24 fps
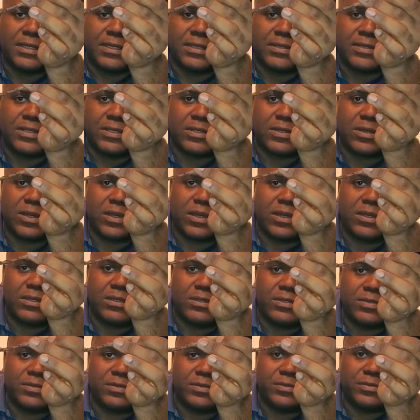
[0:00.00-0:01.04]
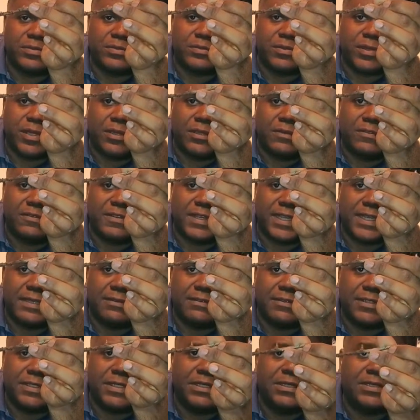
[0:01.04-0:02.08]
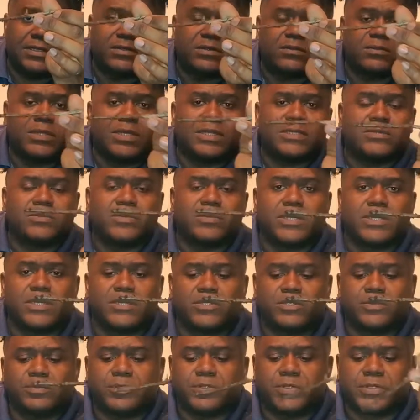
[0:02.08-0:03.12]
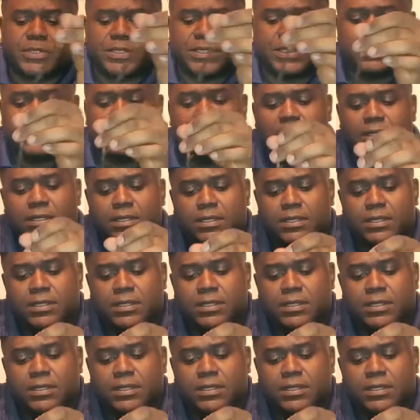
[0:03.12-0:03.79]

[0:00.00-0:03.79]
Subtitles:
So all five of these, that's 100%.